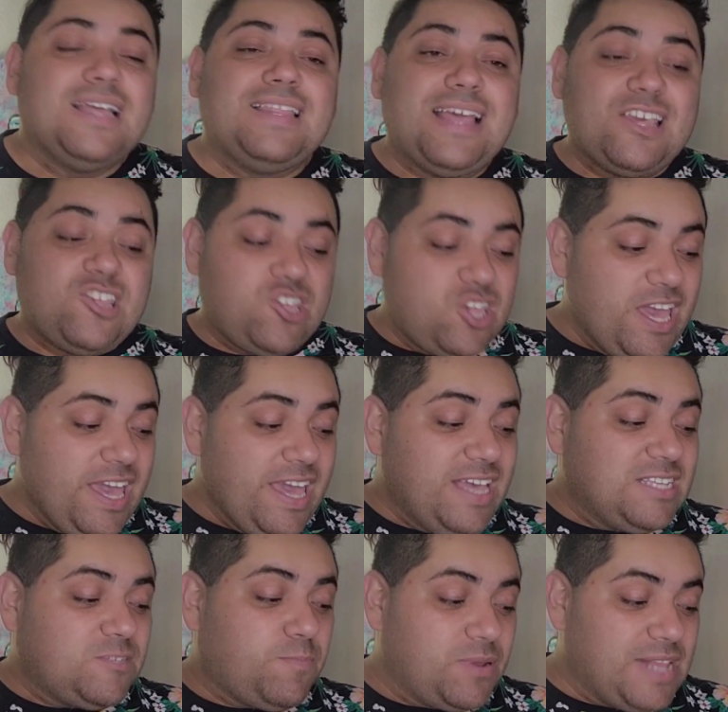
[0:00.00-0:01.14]
that she
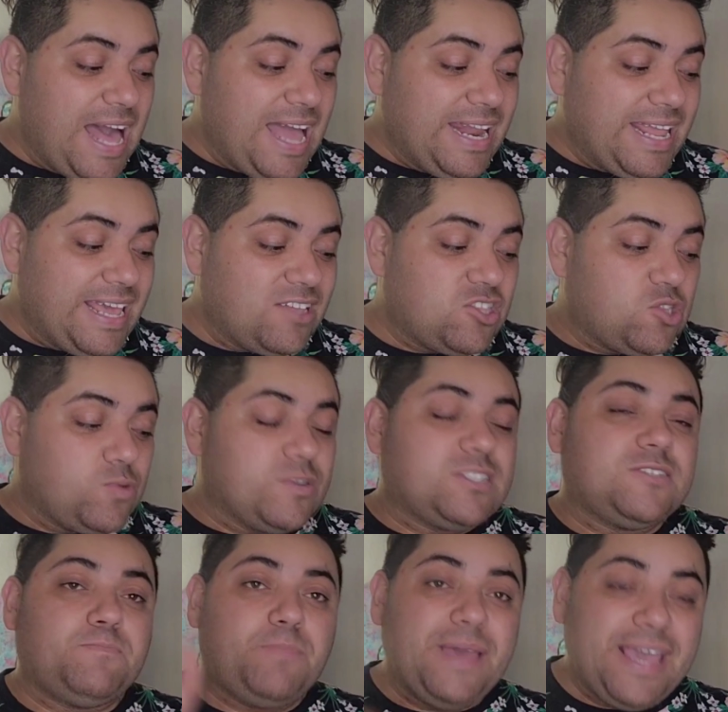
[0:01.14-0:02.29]
is planning to
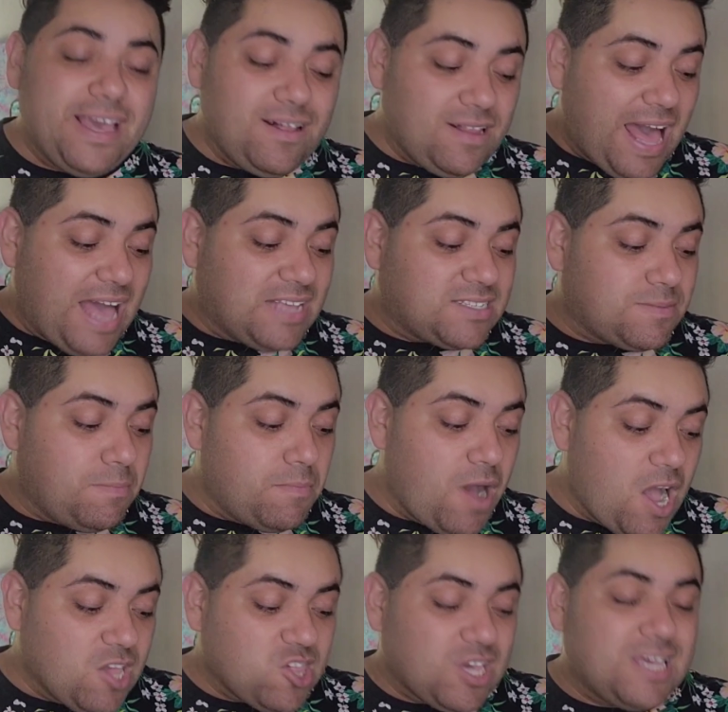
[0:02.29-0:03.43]
spill as
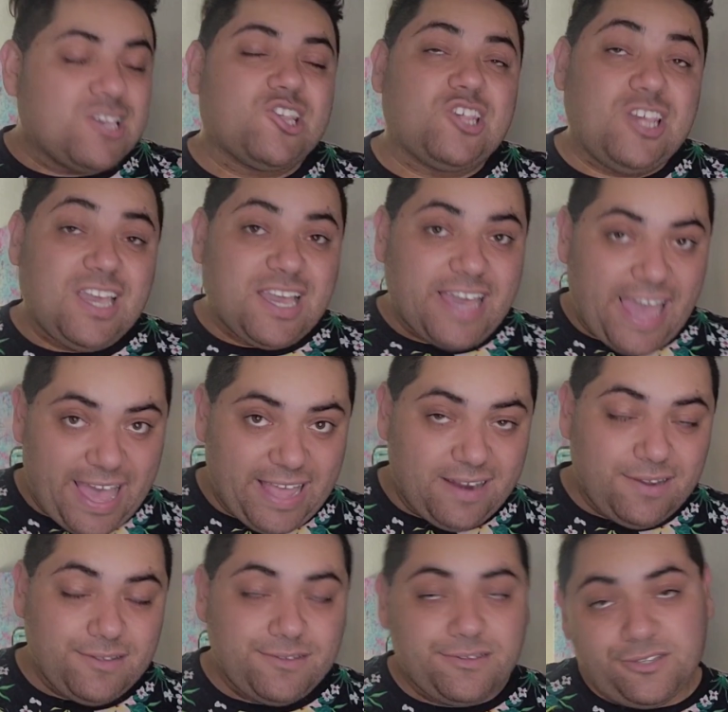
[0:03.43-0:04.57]
much as she
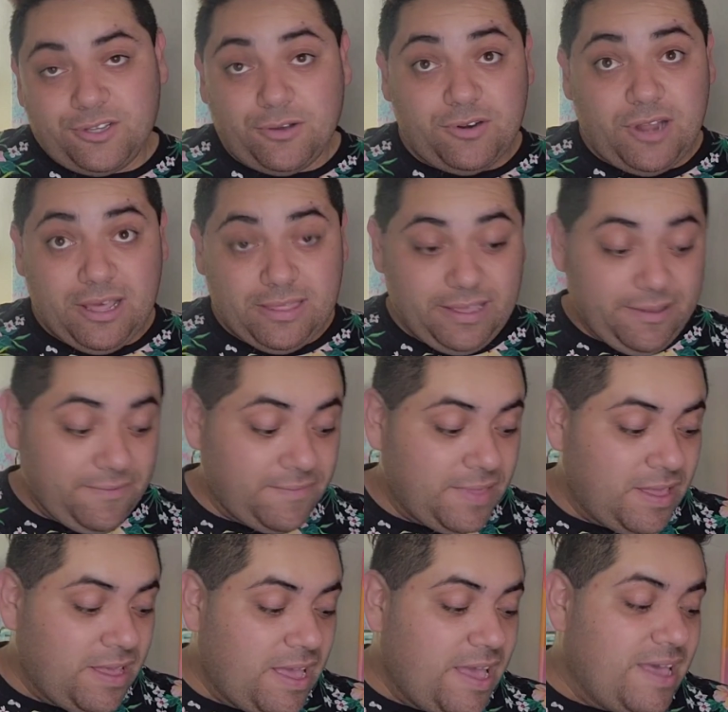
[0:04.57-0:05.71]
can, so nothing,
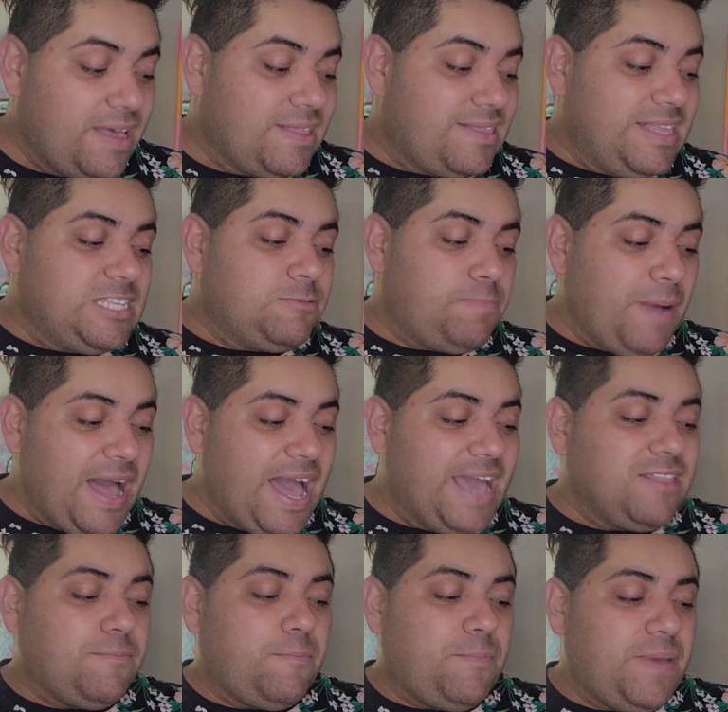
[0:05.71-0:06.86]

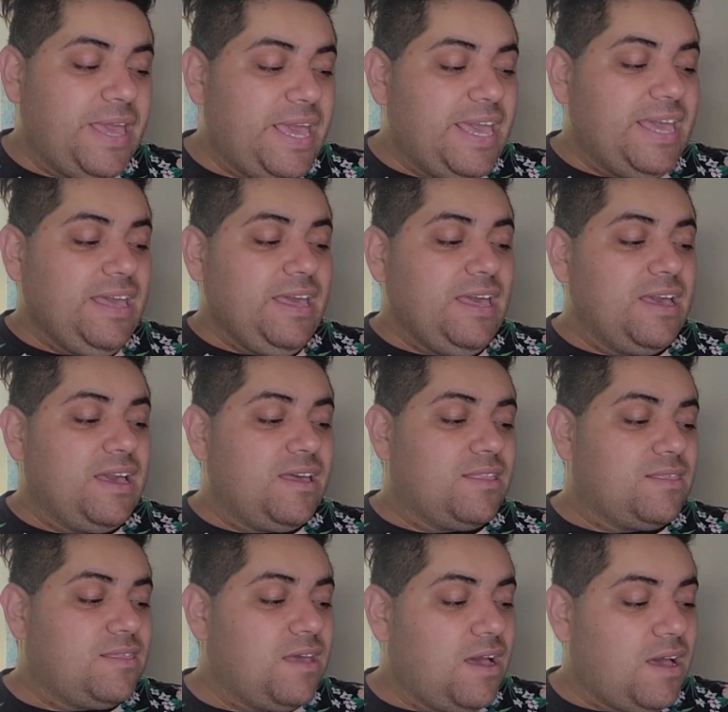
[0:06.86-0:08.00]
despite being
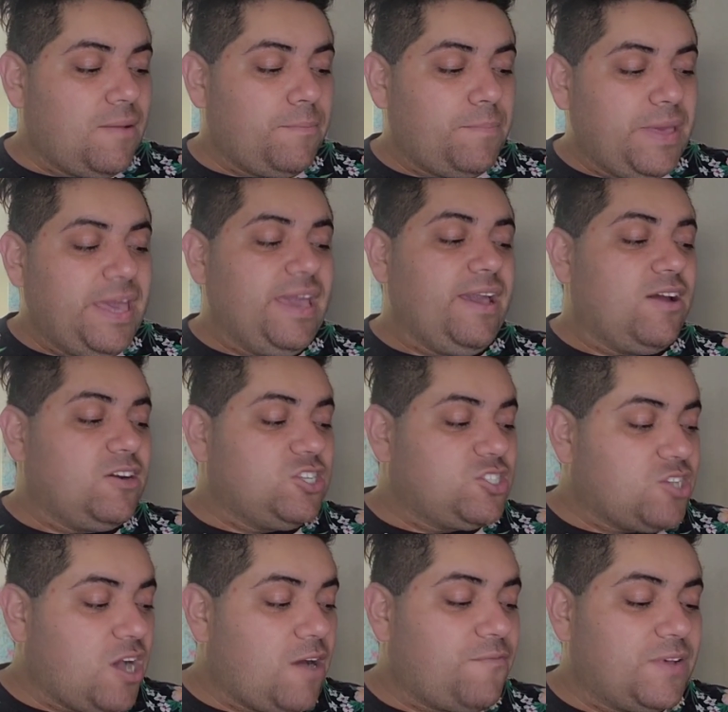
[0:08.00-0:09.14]
her
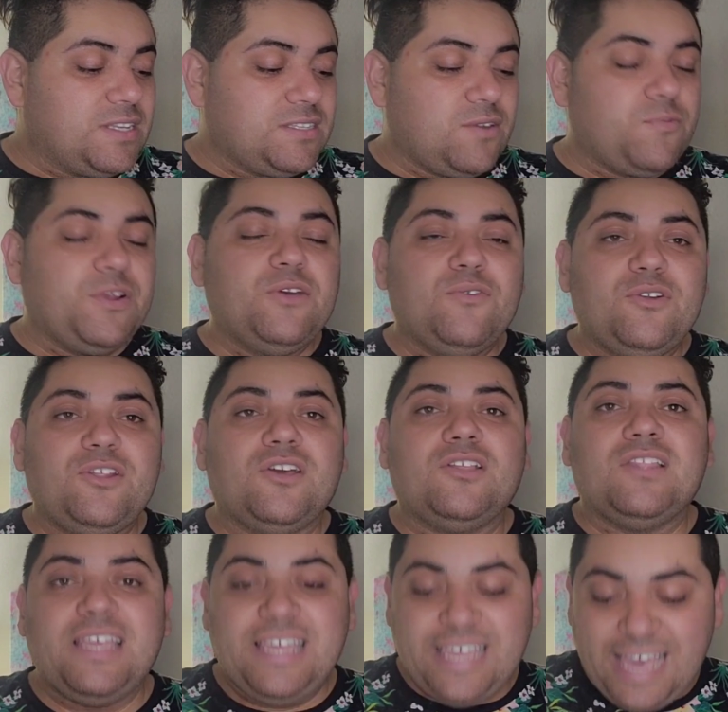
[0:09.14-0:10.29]
toughest
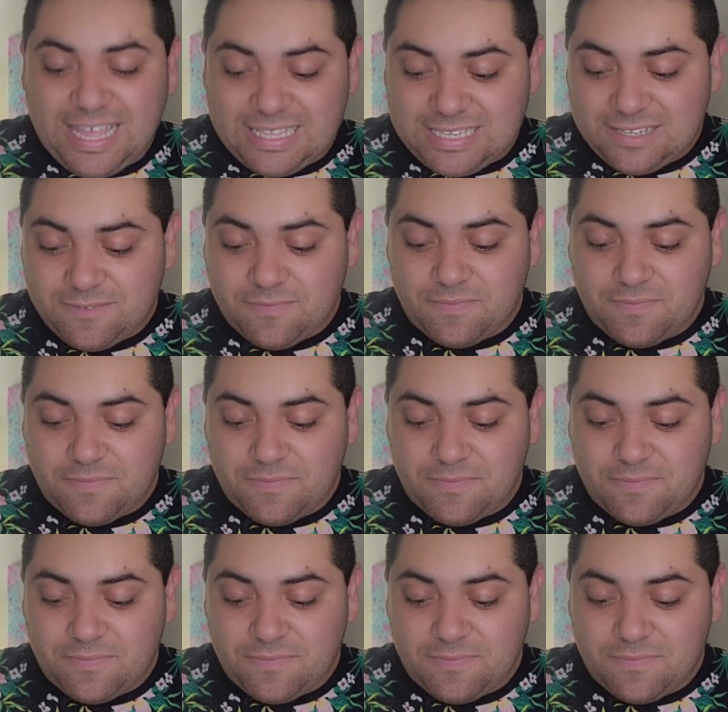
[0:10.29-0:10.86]
reunion yet.